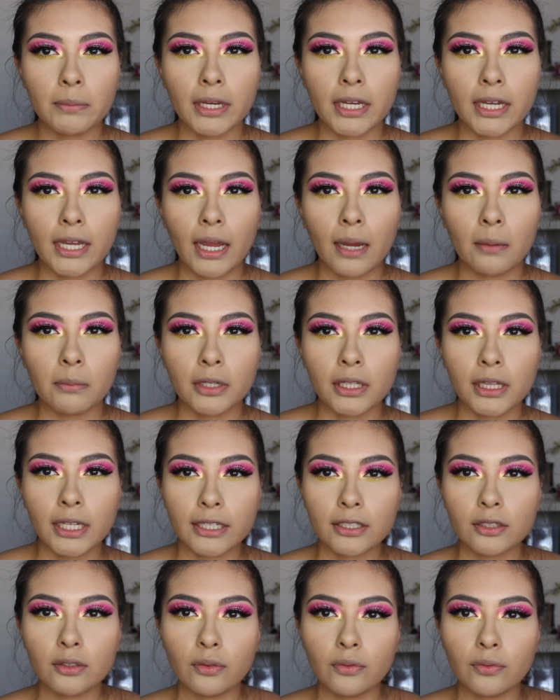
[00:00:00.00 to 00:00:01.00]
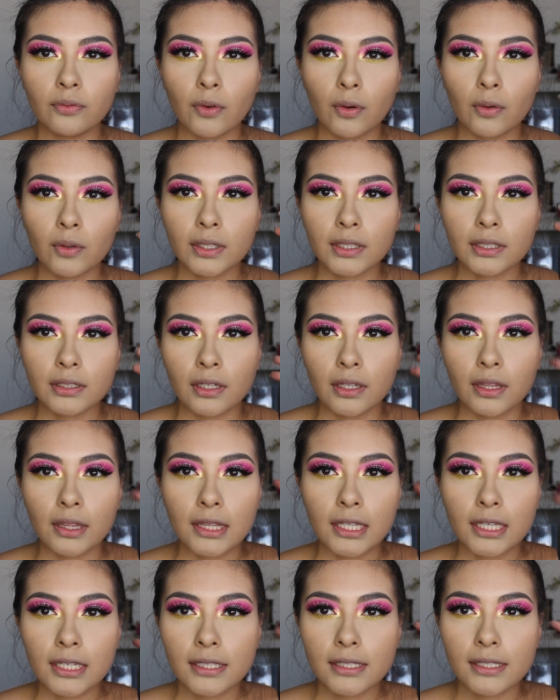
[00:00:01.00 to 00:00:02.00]
my camera likes to focus on
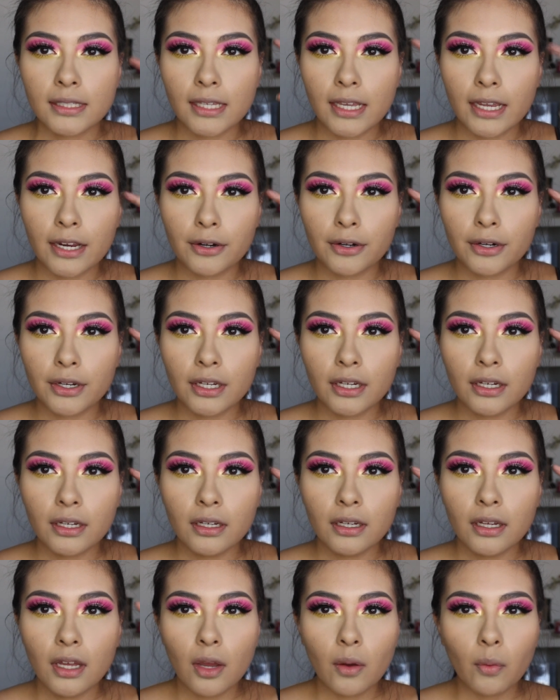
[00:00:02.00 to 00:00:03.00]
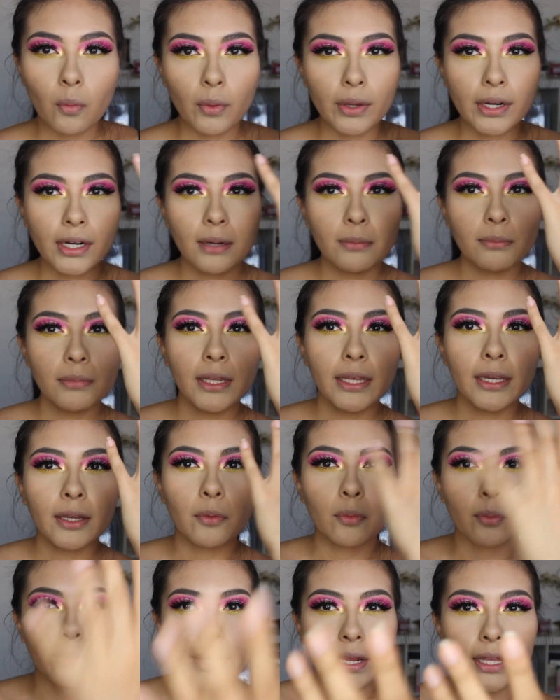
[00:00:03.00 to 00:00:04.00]
this area when I'm
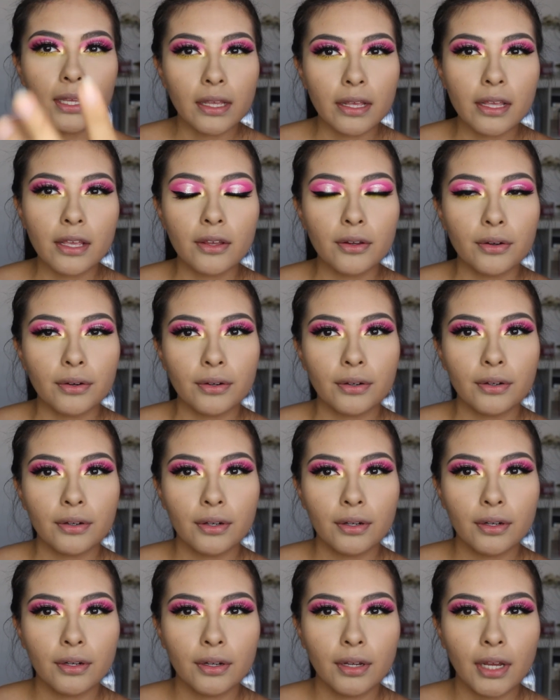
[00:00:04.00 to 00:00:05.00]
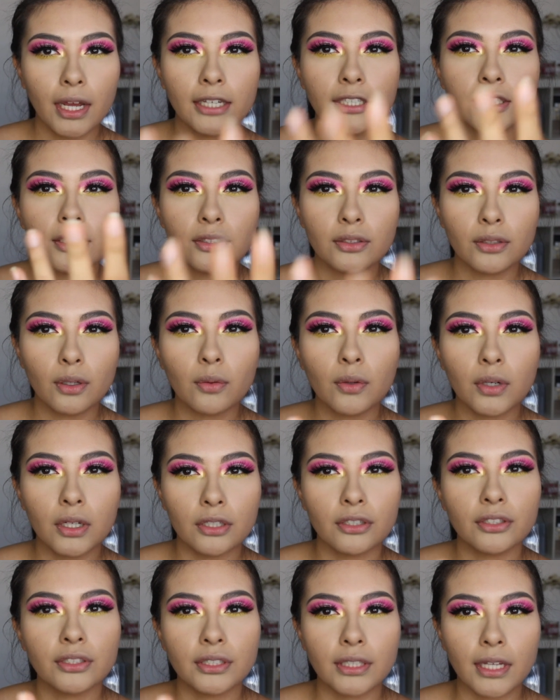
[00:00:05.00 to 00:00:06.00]
like right here. I just don't
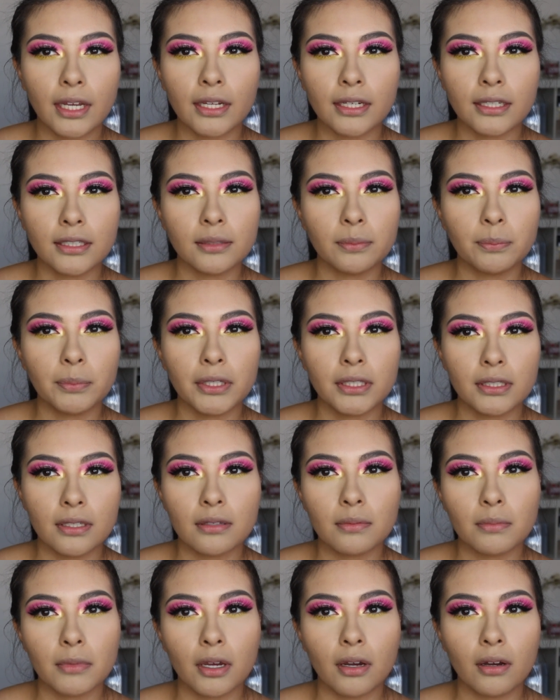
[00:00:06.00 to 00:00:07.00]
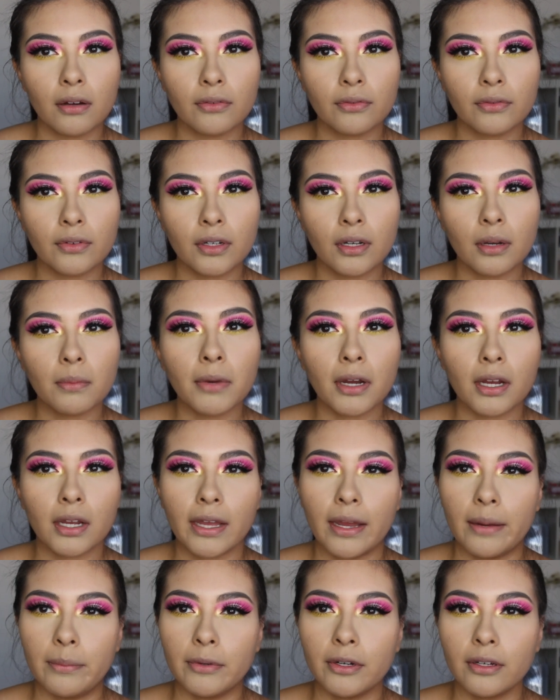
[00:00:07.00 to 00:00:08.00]
understand. This pisses me off. Come on,
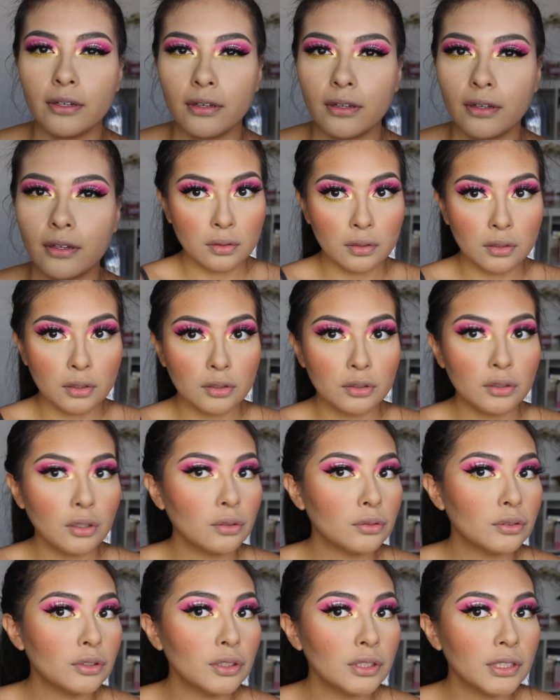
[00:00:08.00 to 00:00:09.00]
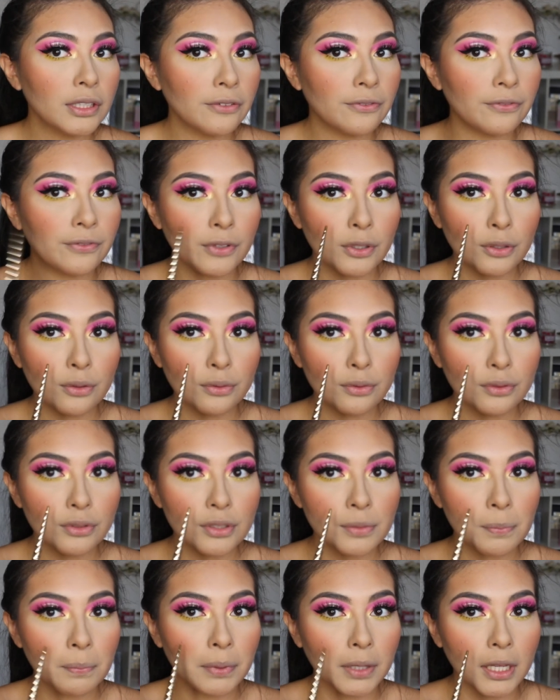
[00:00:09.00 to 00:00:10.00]
camera. So to
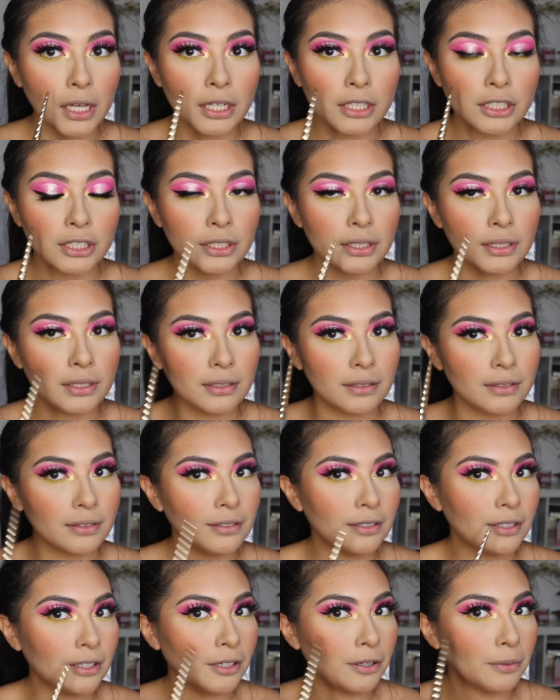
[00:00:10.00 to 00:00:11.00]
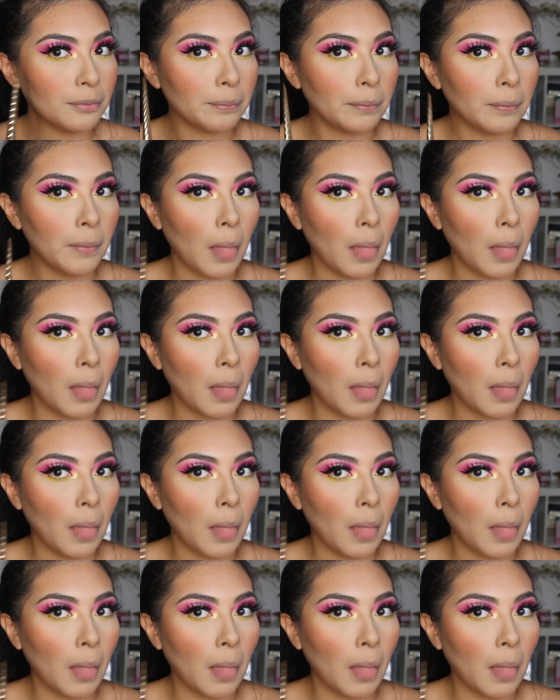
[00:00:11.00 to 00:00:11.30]
diffuse blush, you know,